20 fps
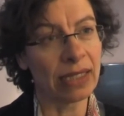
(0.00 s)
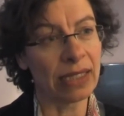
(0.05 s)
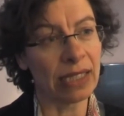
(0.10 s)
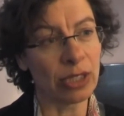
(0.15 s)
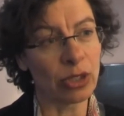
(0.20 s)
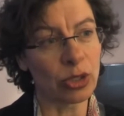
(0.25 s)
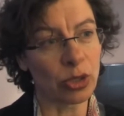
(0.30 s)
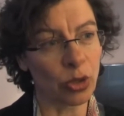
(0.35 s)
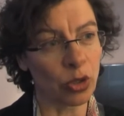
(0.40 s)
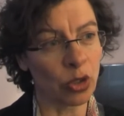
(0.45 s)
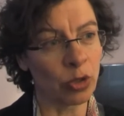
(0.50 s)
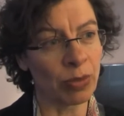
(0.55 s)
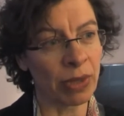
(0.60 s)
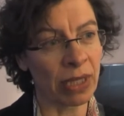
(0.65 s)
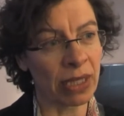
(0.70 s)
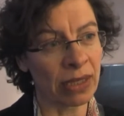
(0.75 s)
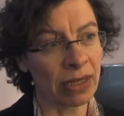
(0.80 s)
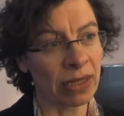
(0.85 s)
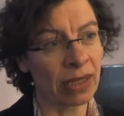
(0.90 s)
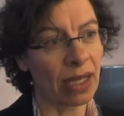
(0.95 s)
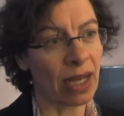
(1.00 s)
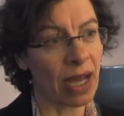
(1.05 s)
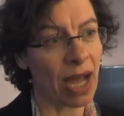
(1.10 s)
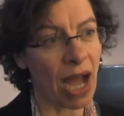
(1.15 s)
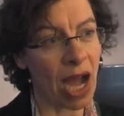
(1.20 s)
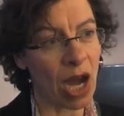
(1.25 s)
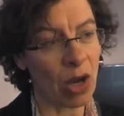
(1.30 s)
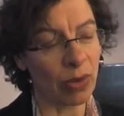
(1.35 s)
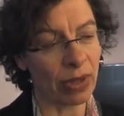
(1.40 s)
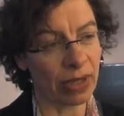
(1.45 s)
determine
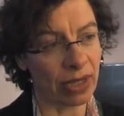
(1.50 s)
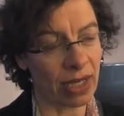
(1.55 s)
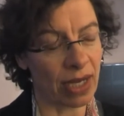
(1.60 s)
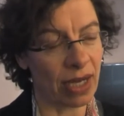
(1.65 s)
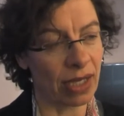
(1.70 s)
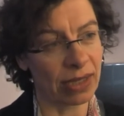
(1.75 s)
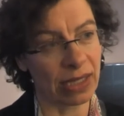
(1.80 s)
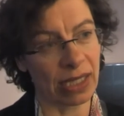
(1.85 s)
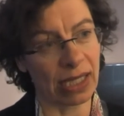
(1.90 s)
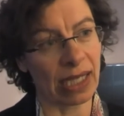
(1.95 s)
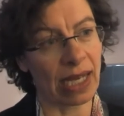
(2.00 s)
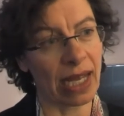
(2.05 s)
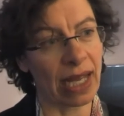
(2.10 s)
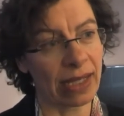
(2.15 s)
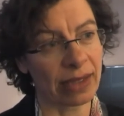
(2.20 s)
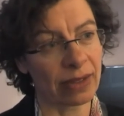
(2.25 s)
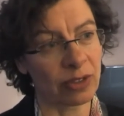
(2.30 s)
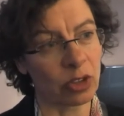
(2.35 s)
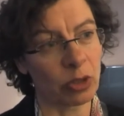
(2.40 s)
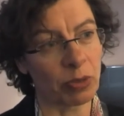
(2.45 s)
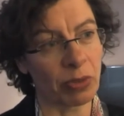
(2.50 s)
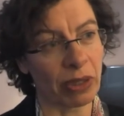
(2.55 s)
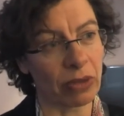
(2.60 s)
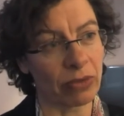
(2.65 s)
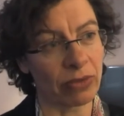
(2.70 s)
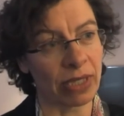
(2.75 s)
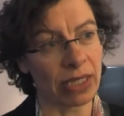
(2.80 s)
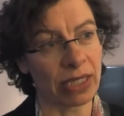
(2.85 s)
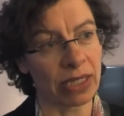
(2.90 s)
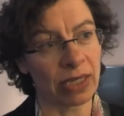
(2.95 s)
how an article has to be
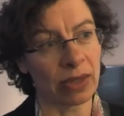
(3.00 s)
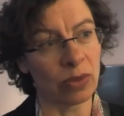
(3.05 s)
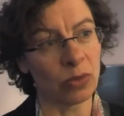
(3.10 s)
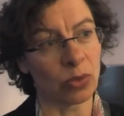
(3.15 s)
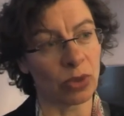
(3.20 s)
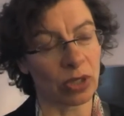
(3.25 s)
written,